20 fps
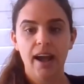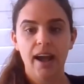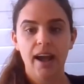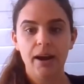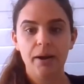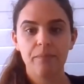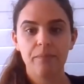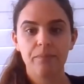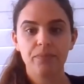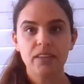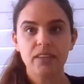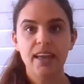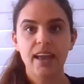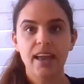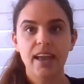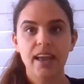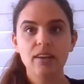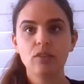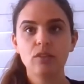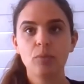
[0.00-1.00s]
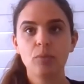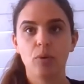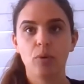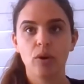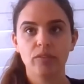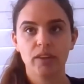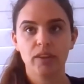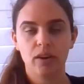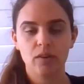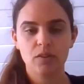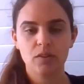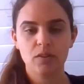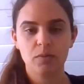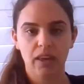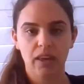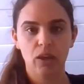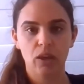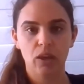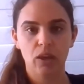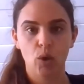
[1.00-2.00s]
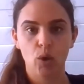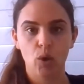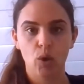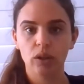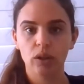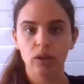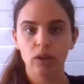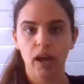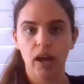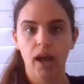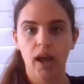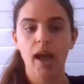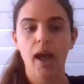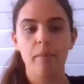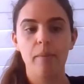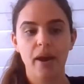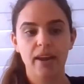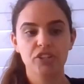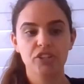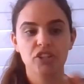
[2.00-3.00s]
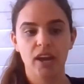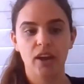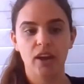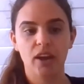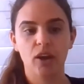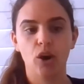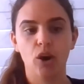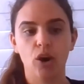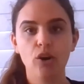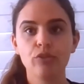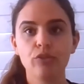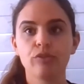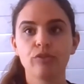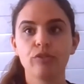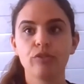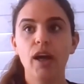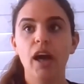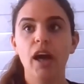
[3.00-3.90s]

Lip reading: Now to the point that I was making earlier about a check-off